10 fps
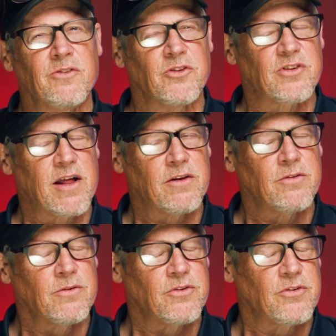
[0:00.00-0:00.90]
just kind
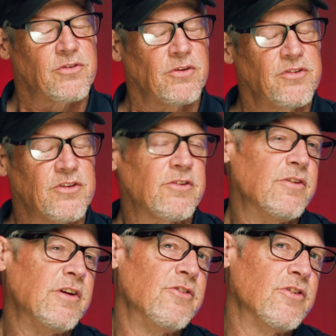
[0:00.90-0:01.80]
of listening to
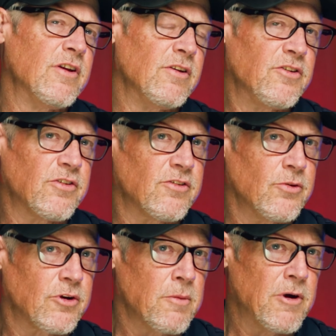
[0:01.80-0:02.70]
the engine and listening
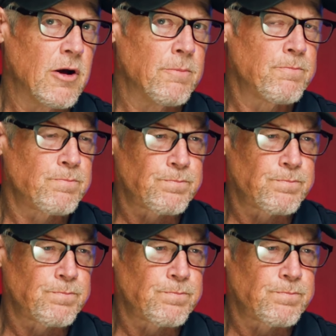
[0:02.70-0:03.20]
to it come up.